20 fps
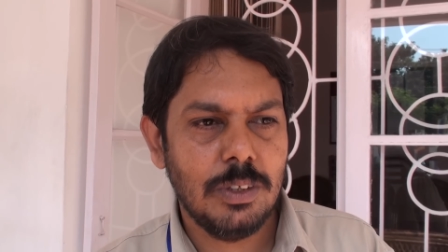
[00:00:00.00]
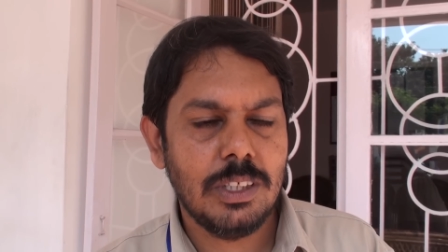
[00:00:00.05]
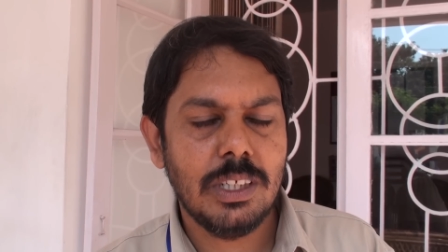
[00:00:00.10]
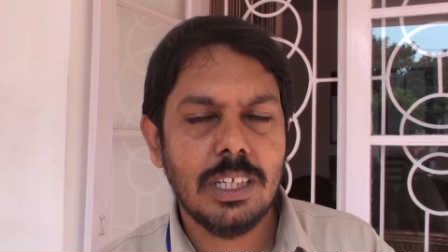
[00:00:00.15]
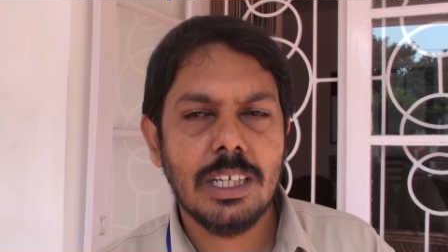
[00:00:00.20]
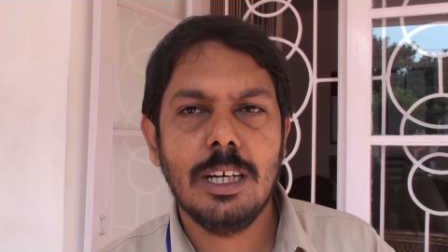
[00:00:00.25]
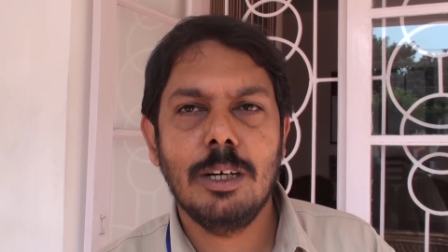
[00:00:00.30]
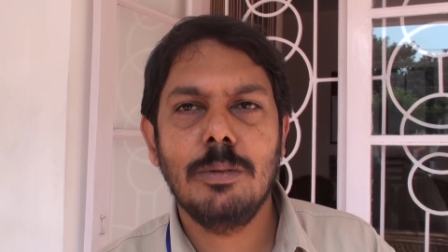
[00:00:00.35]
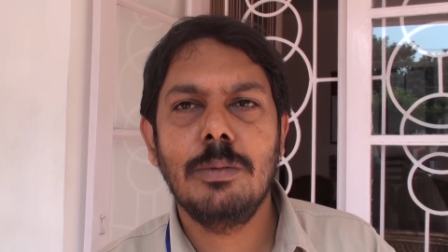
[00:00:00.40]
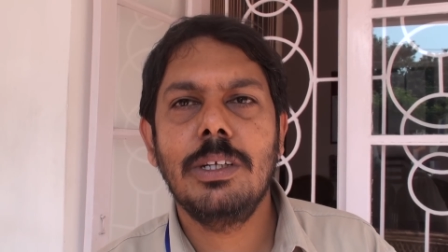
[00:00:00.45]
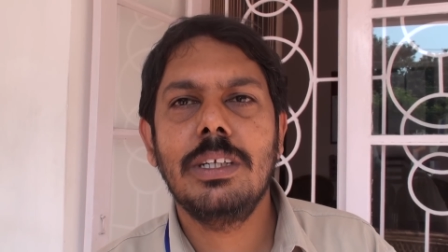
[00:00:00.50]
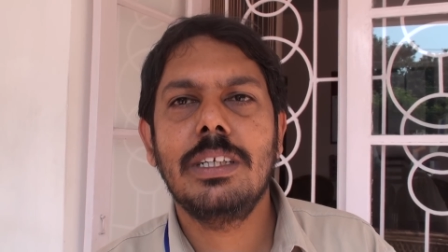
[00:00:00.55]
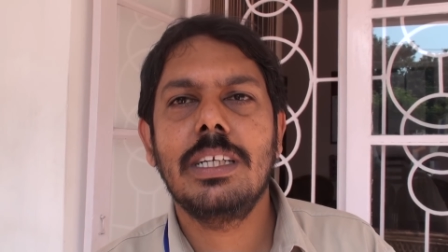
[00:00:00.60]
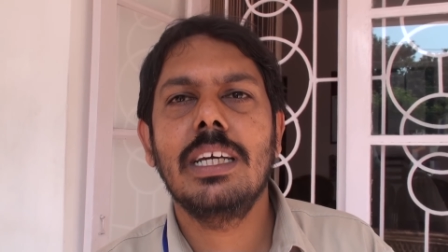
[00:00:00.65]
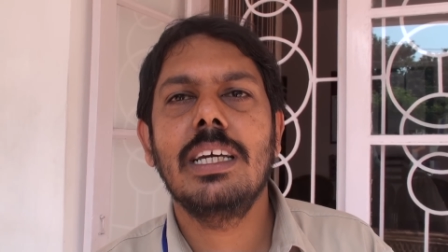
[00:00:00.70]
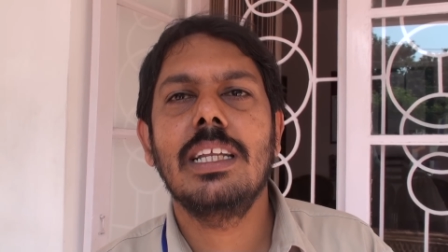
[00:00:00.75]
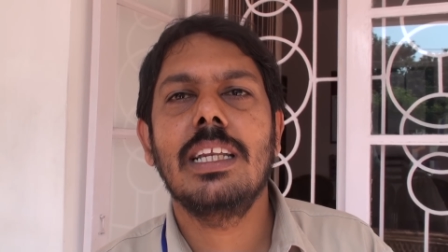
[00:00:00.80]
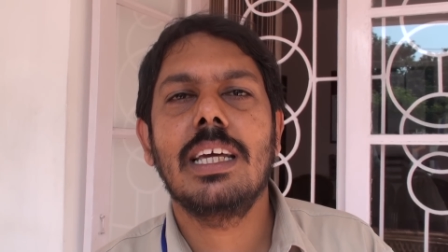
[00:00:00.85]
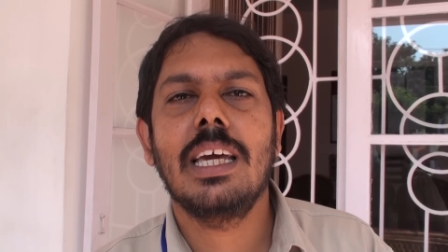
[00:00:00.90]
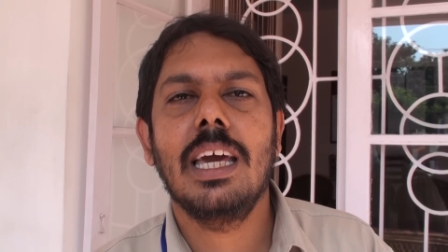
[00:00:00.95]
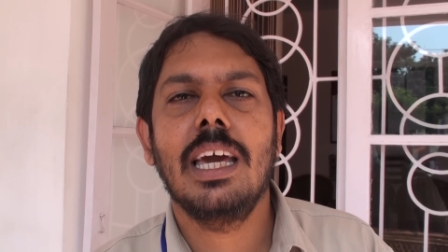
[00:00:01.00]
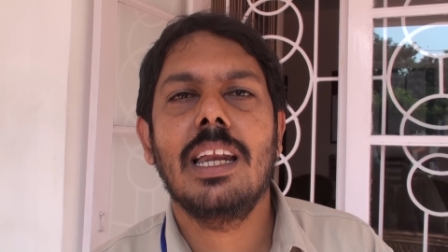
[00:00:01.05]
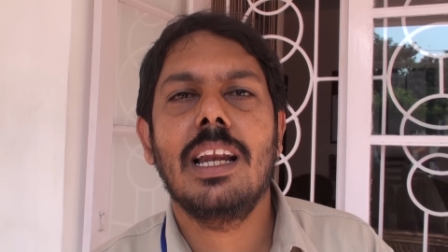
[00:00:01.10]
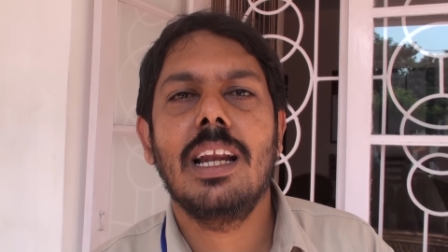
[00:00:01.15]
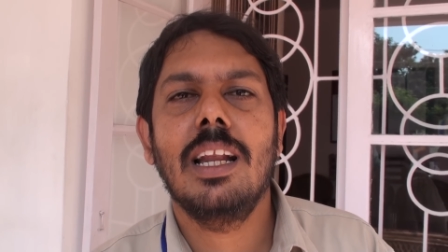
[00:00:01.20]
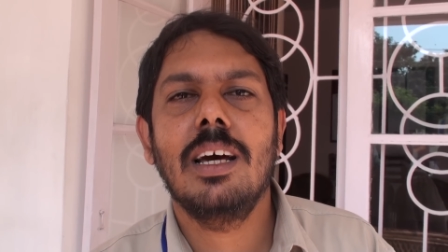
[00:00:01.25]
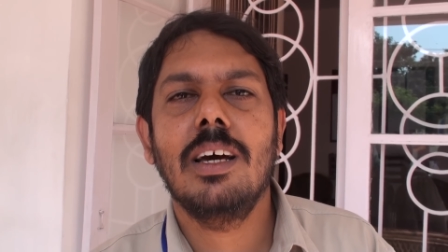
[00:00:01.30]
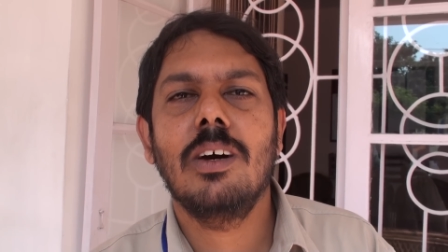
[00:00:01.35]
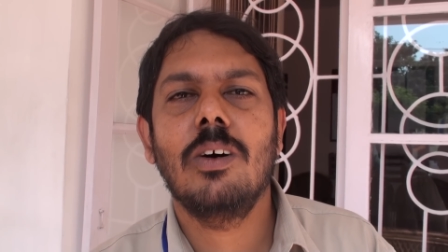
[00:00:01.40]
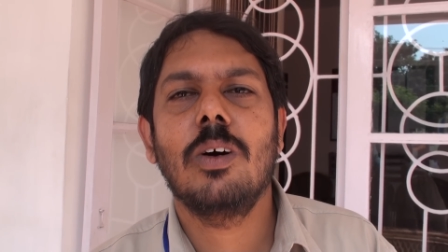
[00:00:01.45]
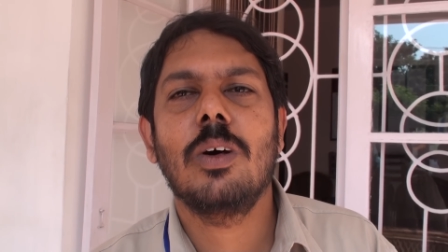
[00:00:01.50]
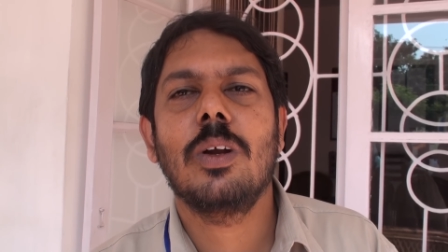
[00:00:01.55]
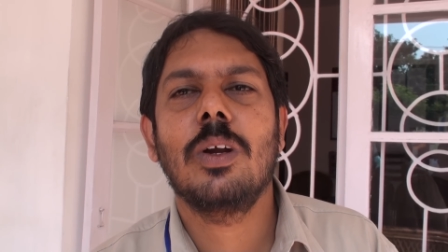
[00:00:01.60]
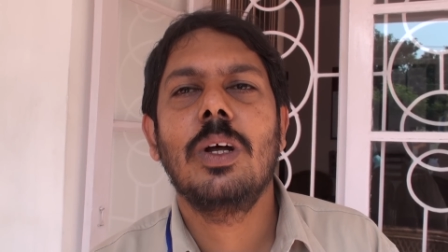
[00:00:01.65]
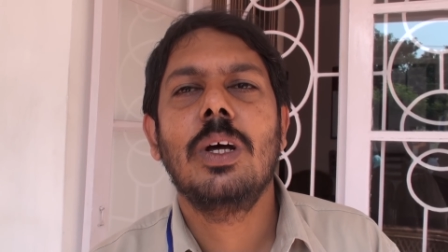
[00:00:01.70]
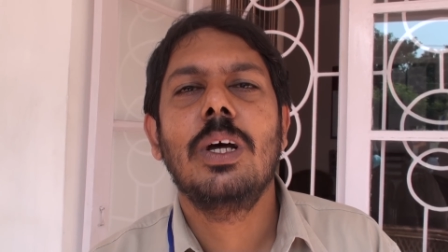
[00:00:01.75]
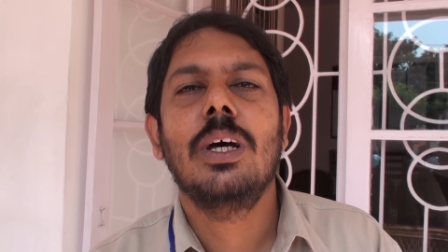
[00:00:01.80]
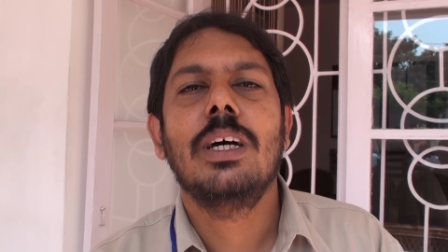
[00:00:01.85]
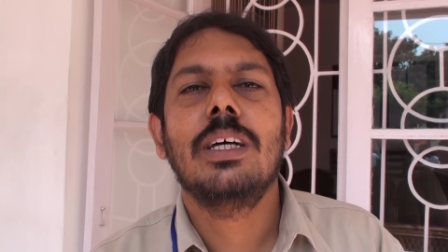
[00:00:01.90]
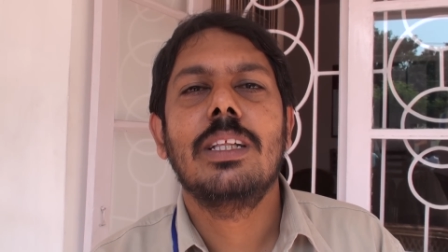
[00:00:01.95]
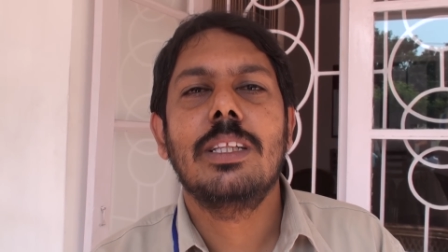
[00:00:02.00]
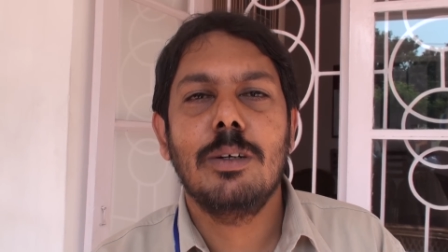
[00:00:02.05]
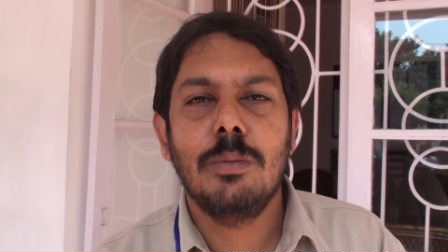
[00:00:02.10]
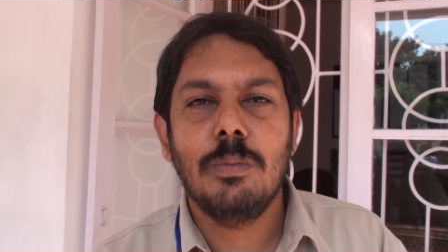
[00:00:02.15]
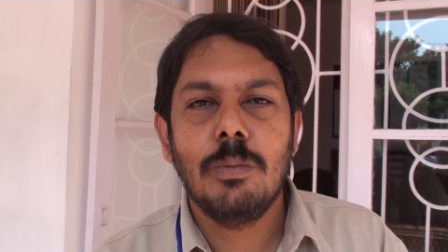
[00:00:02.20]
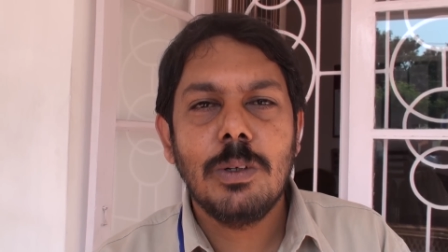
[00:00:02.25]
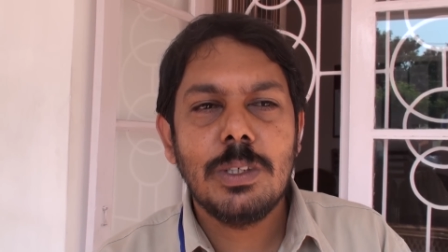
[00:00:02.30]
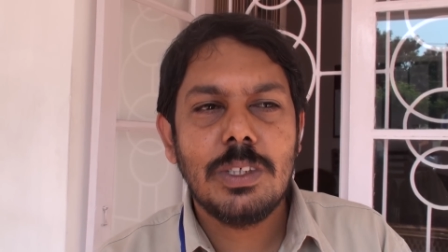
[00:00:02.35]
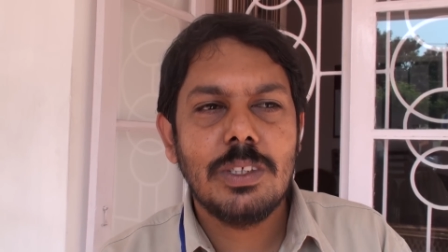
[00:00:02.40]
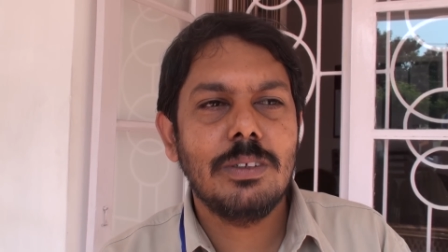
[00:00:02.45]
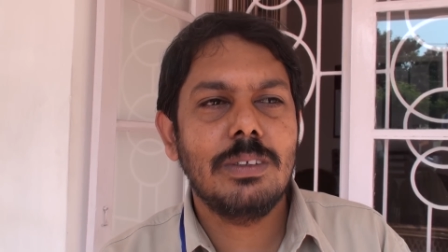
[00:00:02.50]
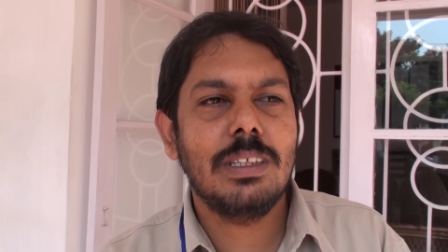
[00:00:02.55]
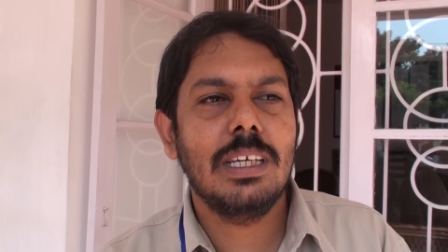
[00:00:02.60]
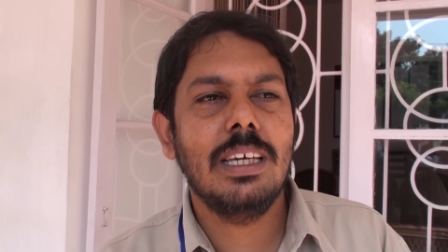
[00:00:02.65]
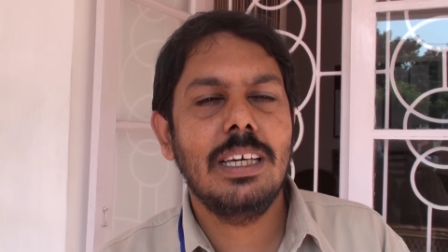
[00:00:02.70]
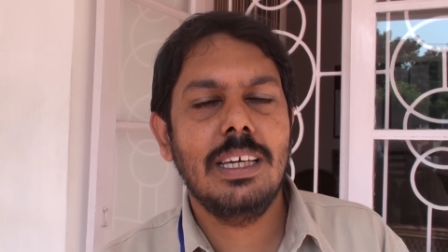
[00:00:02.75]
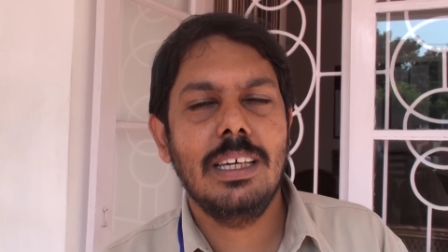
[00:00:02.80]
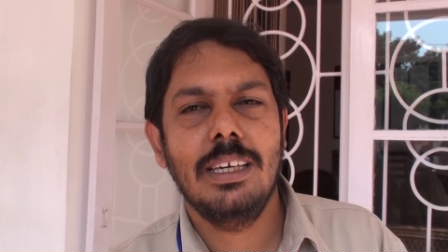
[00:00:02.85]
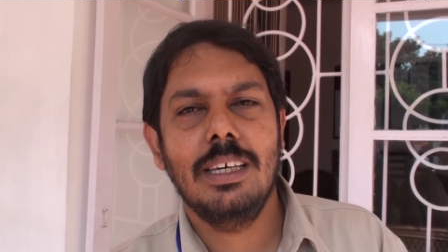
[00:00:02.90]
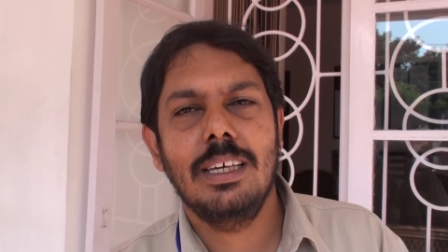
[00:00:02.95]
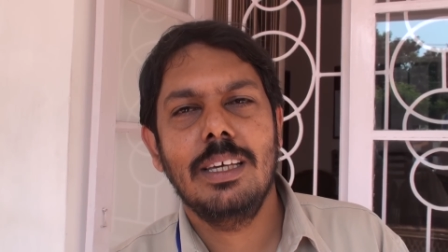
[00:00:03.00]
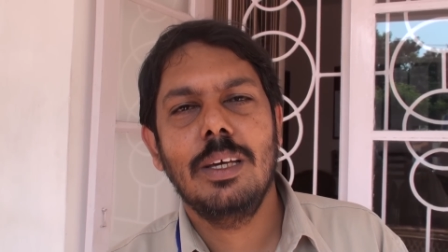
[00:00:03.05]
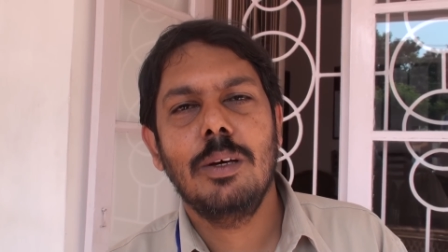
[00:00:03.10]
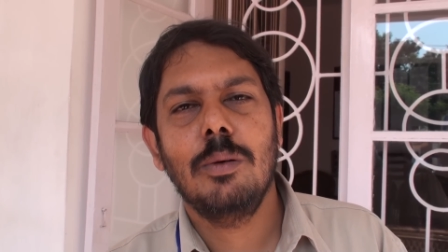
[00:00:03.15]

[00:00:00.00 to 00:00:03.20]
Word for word: fishing community in Kerala or the, most of the